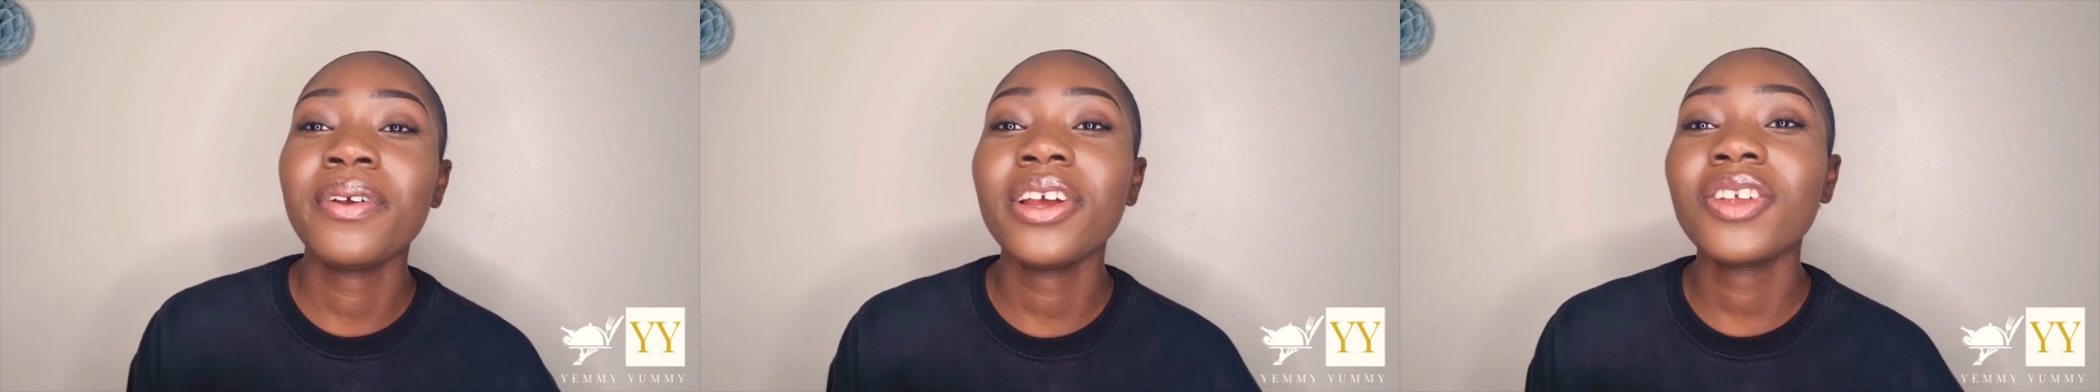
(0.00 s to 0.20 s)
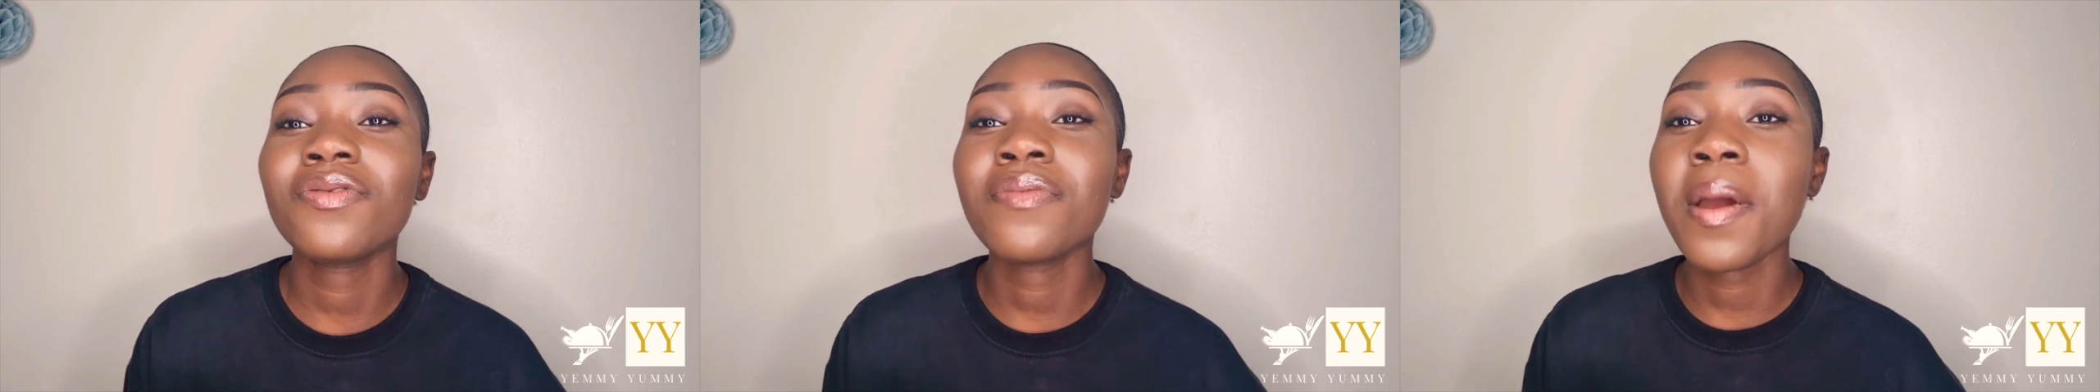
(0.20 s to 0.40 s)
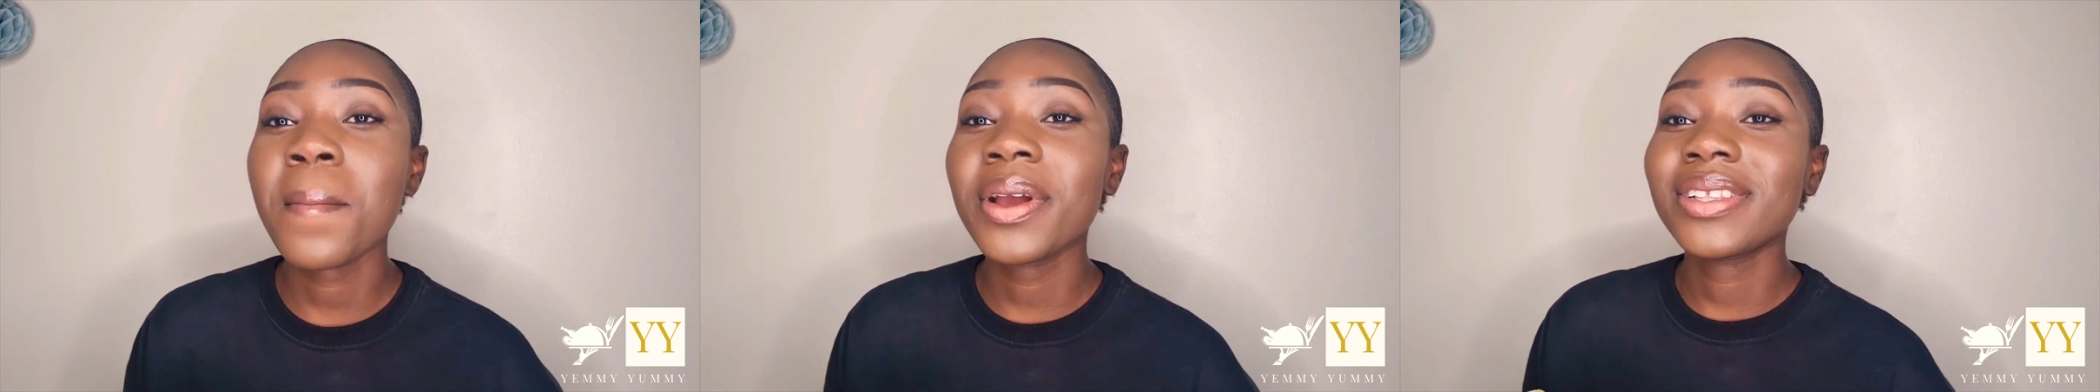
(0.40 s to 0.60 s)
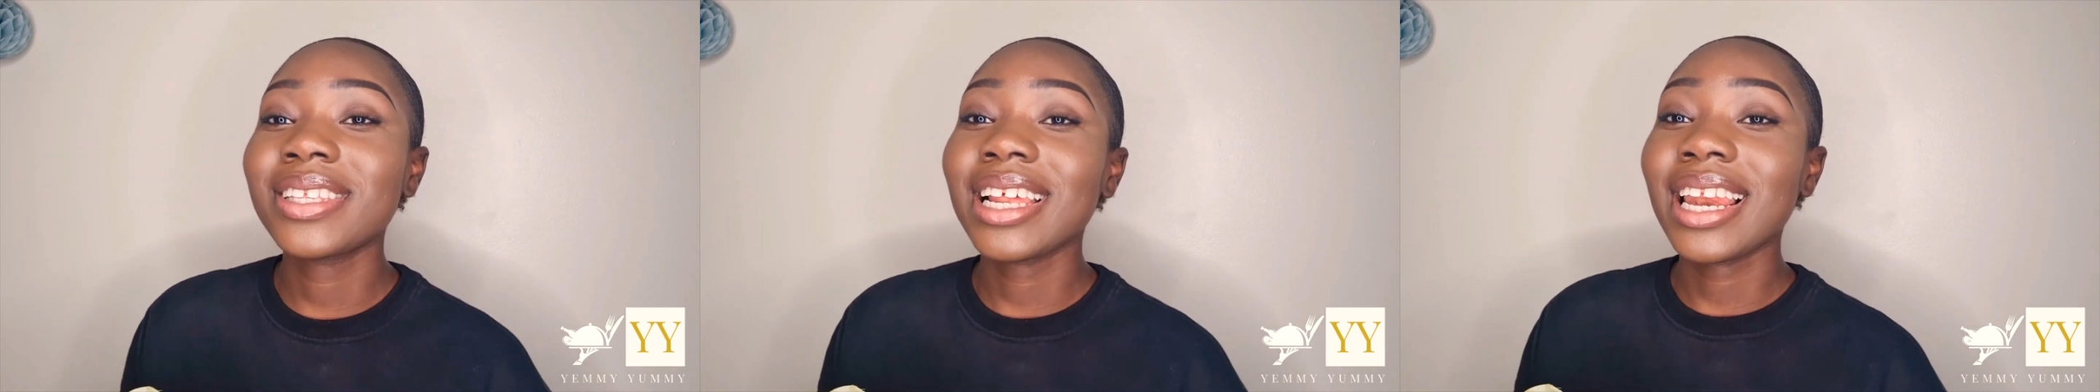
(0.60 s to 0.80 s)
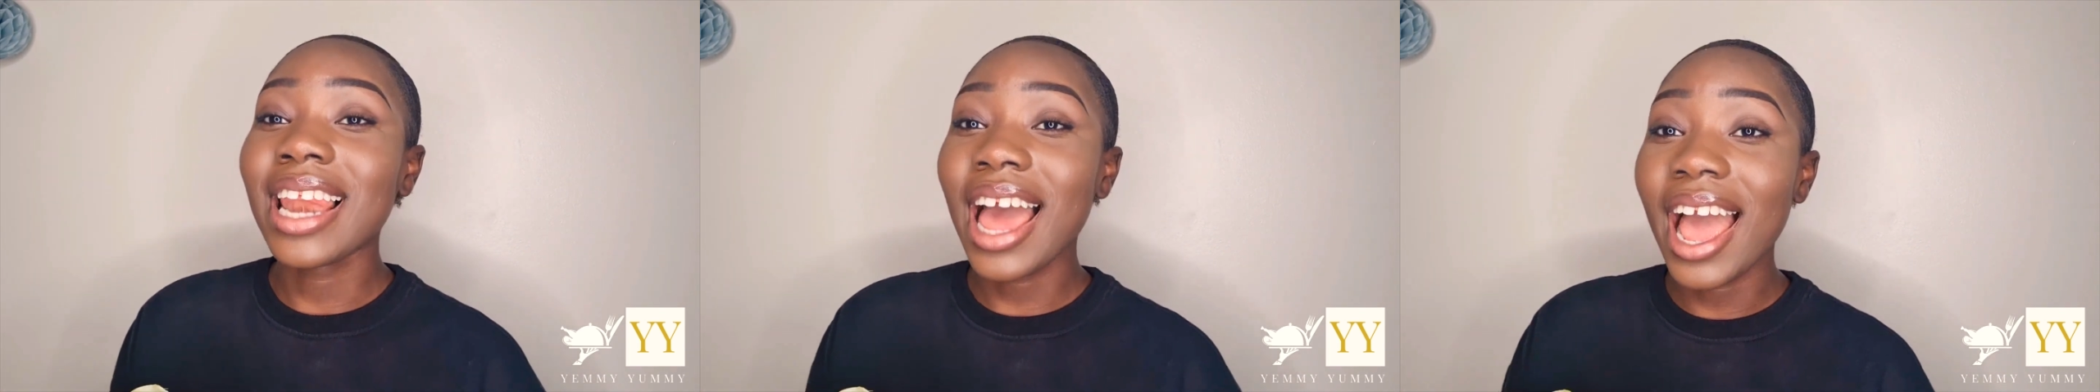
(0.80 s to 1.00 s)
Please remember
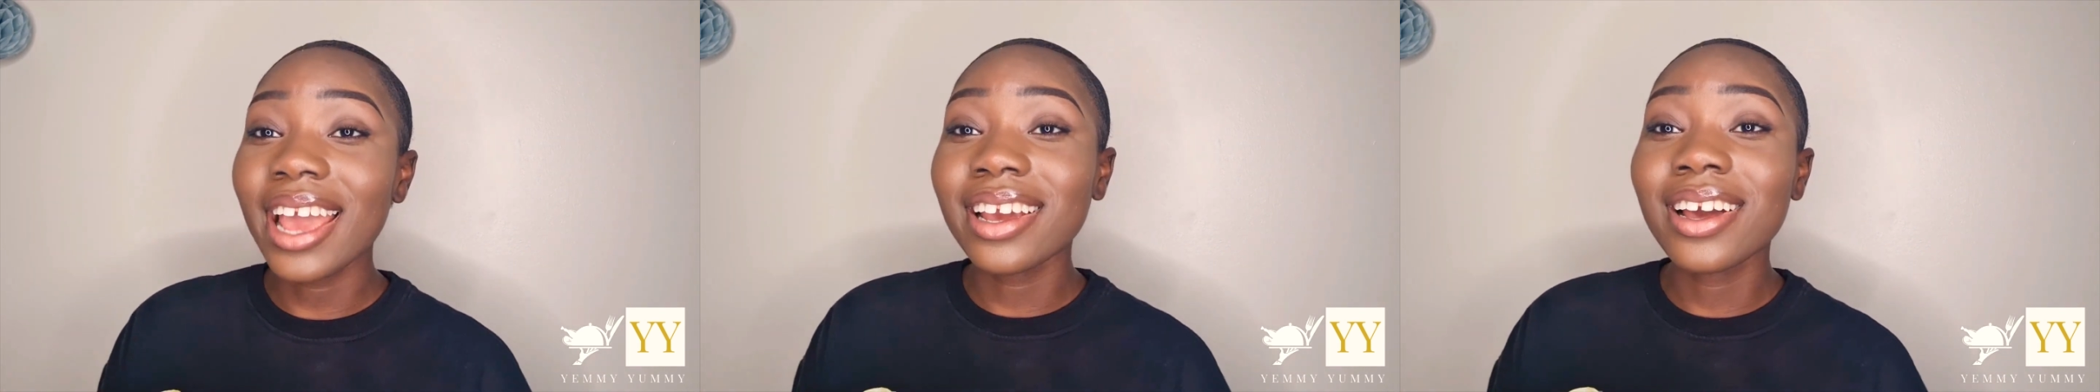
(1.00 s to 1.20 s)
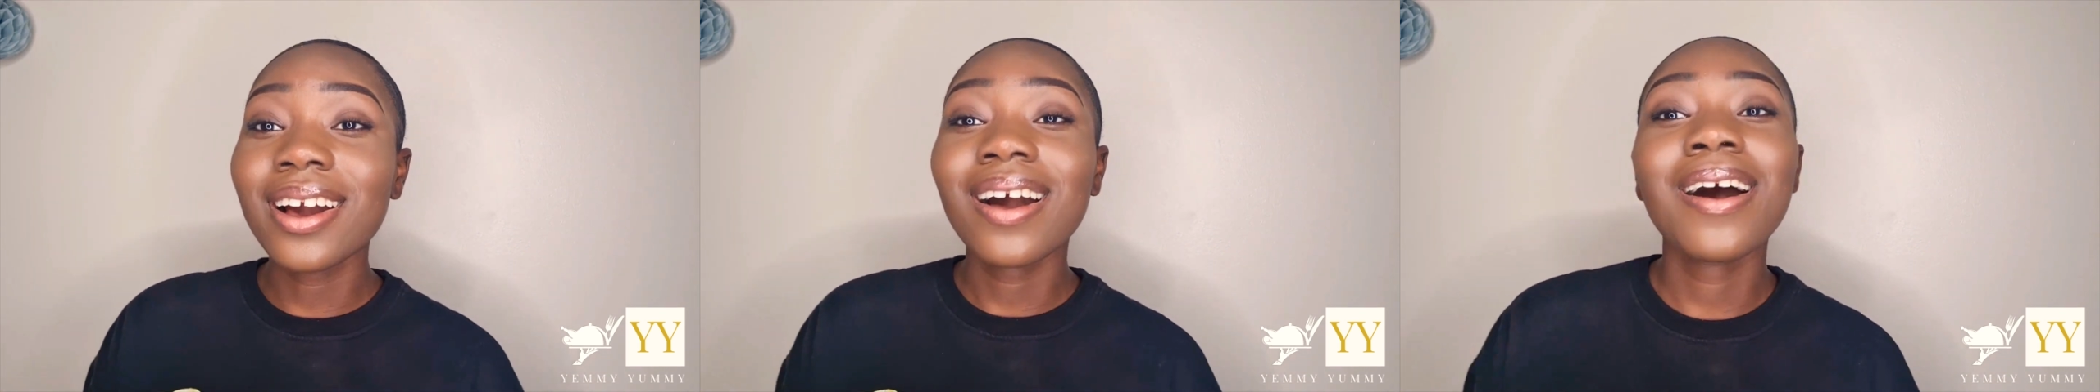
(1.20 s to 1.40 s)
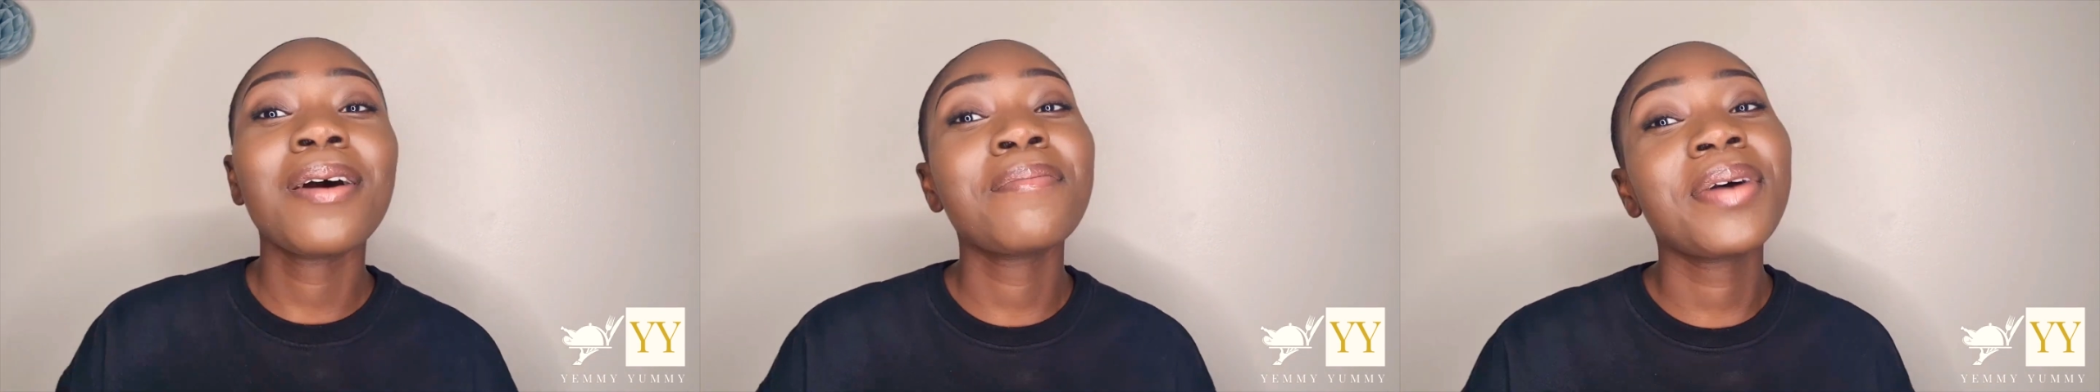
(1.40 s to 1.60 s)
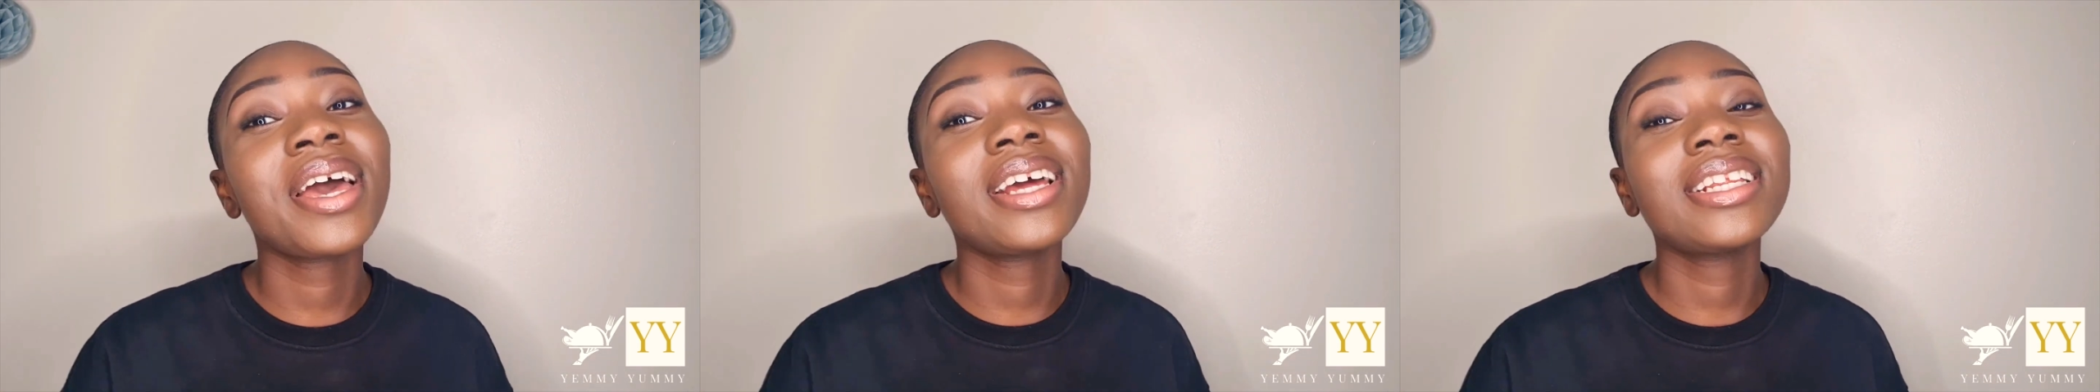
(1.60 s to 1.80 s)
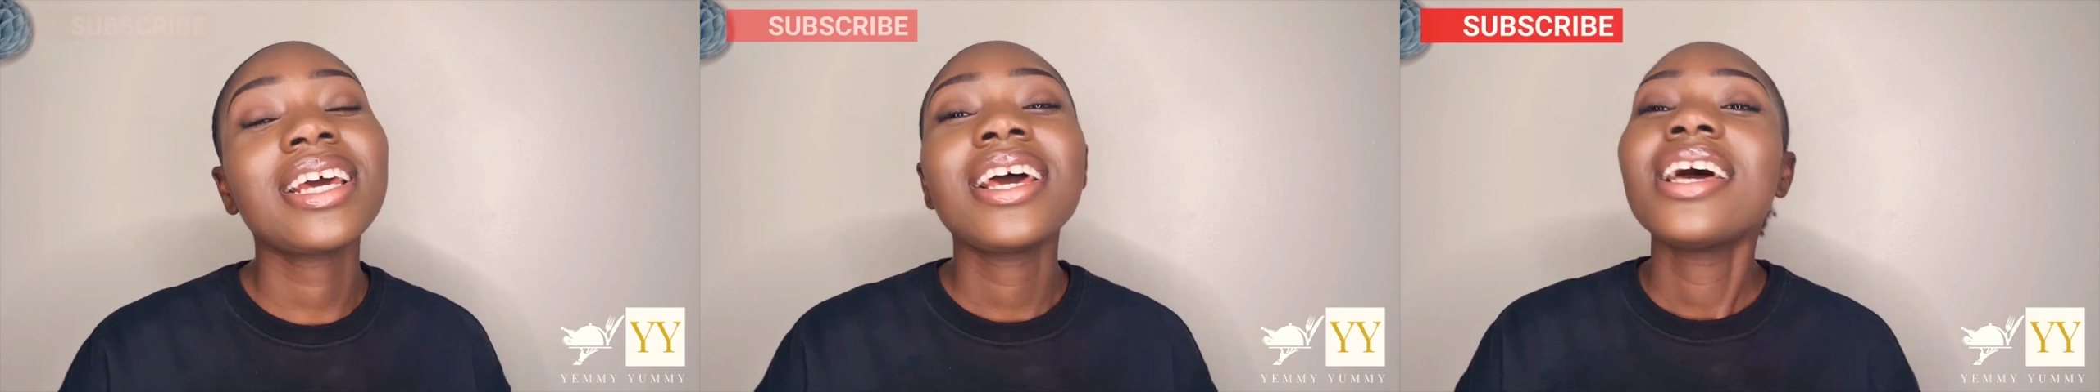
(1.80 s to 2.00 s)
to like,
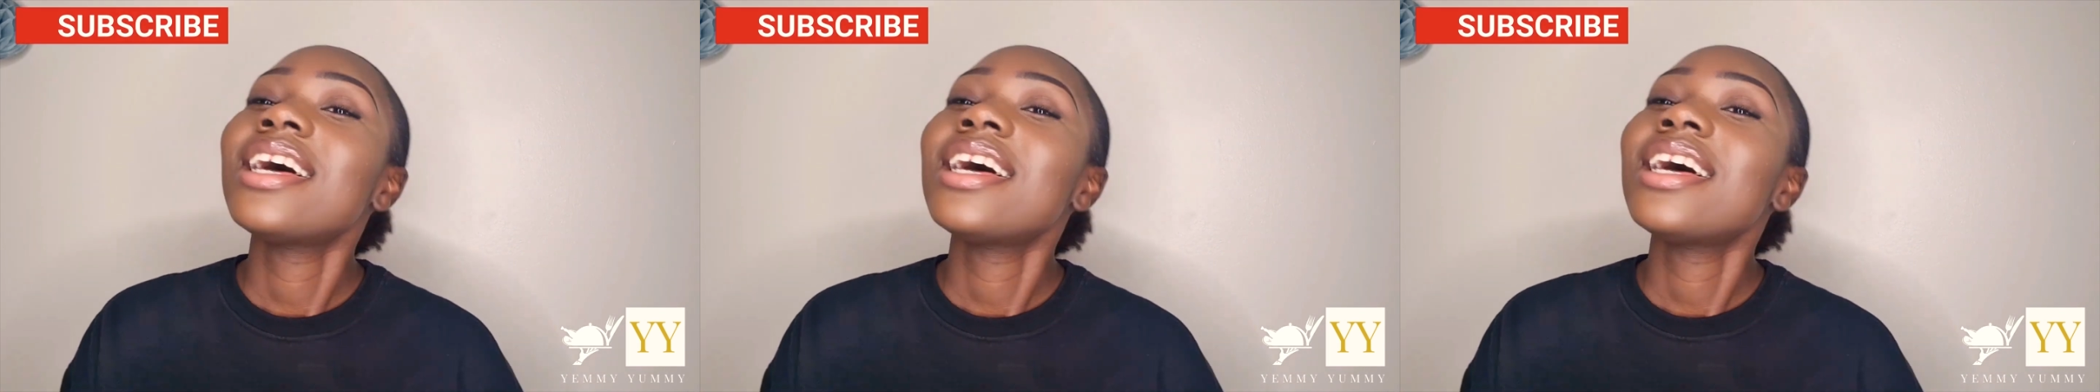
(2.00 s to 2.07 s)
comment,